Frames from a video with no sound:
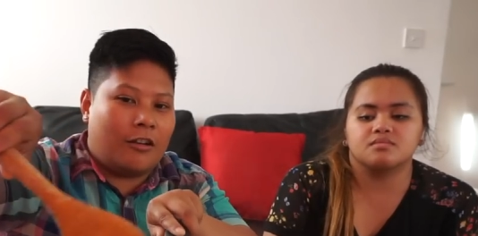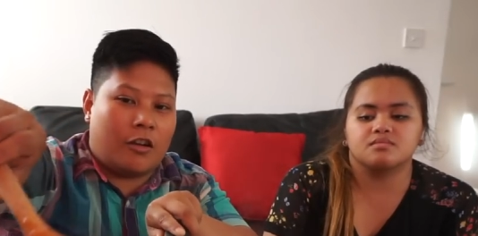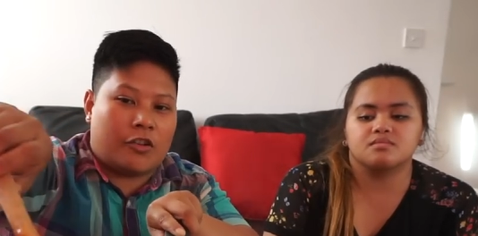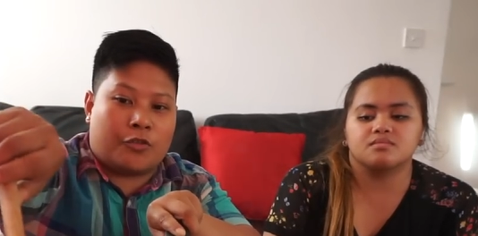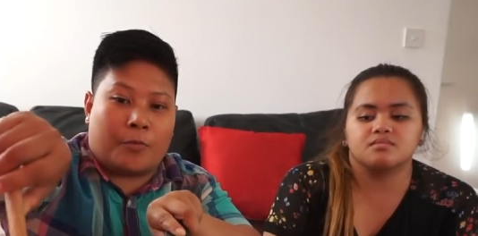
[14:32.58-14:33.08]

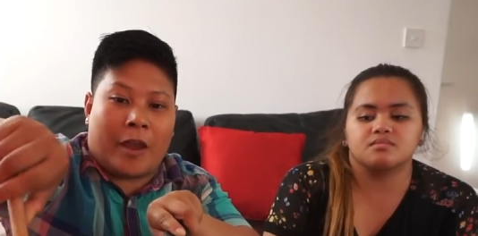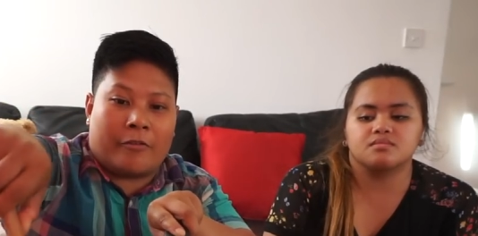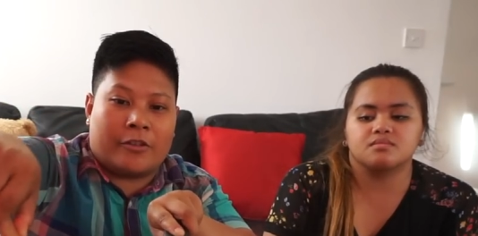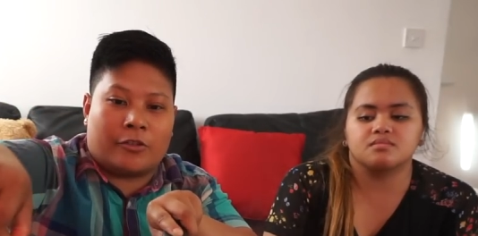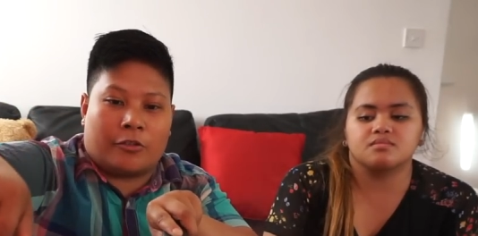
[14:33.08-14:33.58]
Speaker 1: ask your
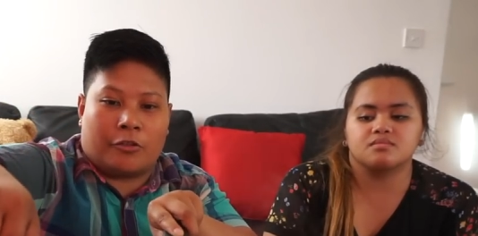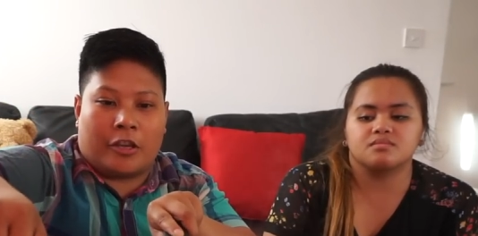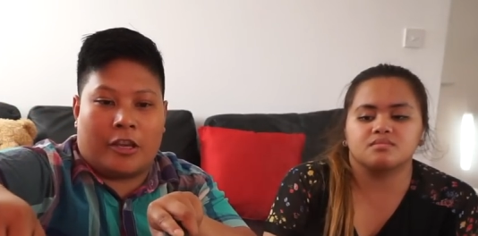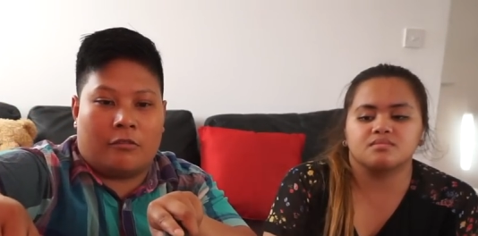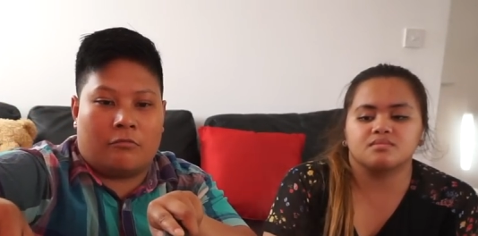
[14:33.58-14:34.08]
parents to
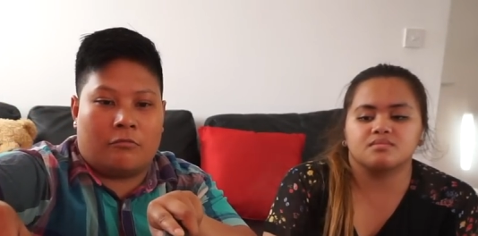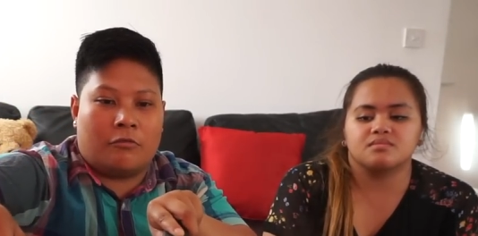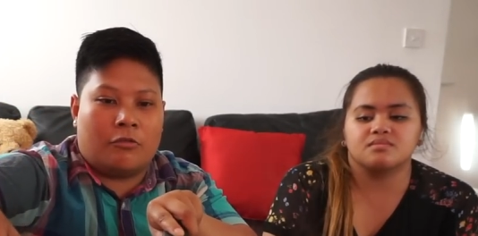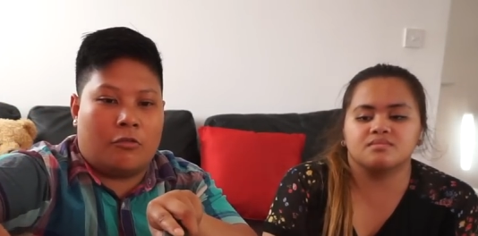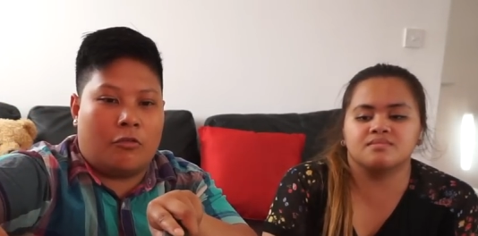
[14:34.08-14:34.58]
cook it
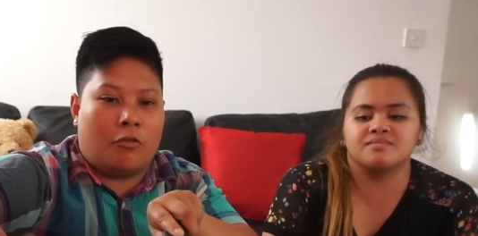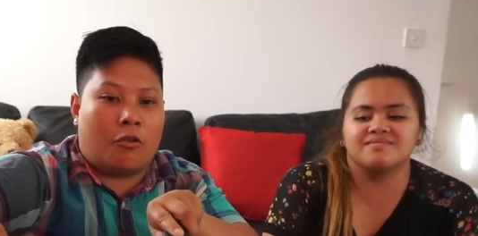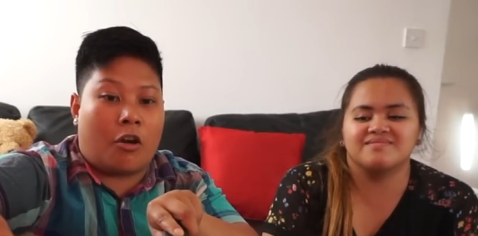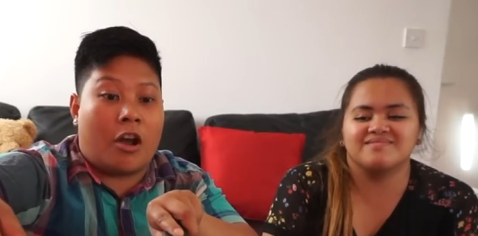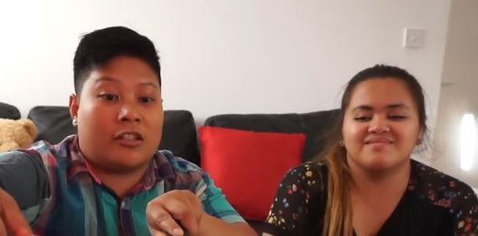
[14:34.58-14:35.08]
hmm.
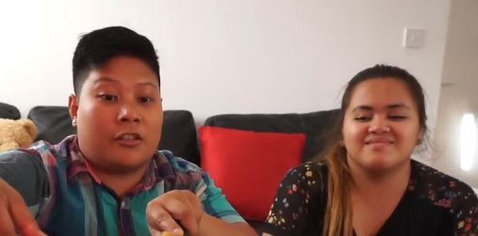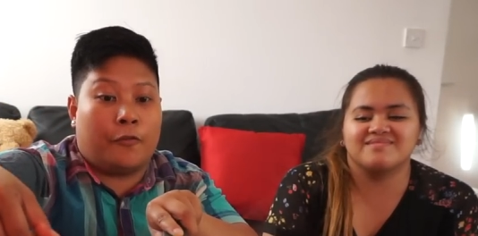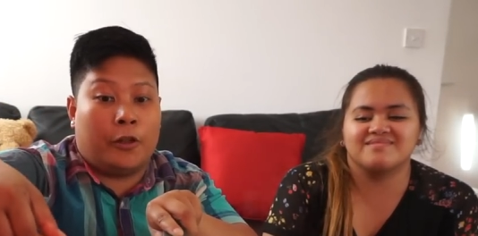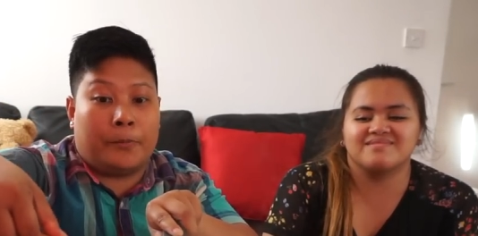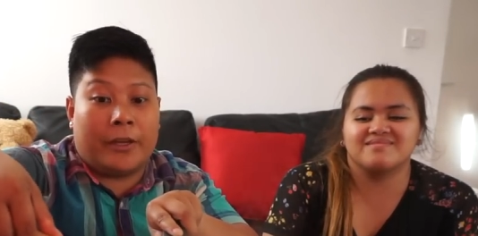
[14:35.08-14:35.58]
or ask a
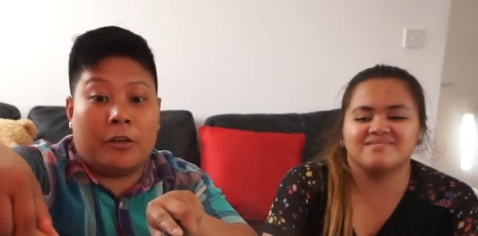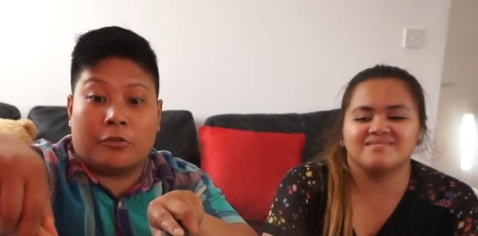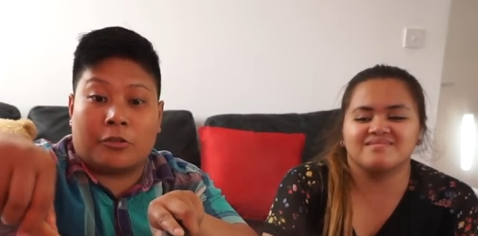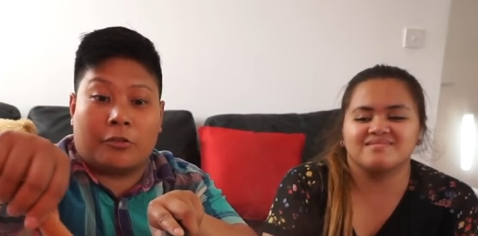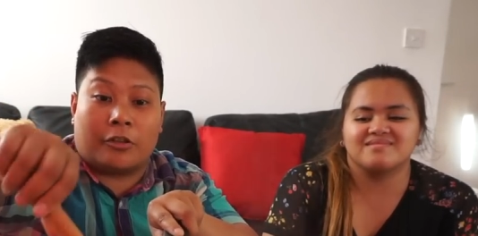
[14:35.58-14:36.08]

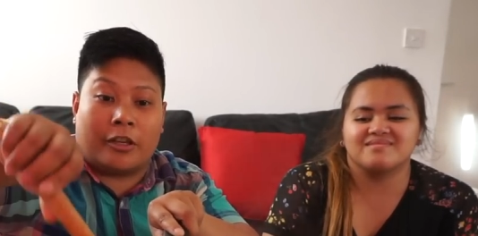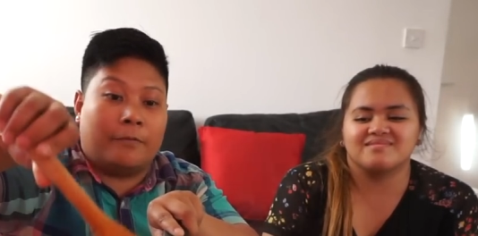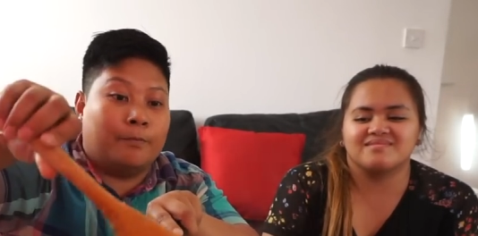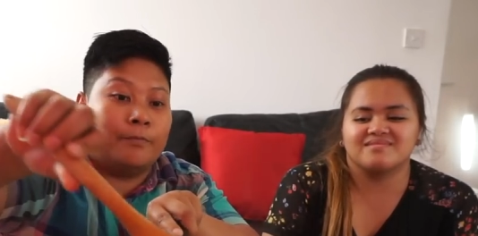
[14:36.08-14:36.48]
Filipino to cook it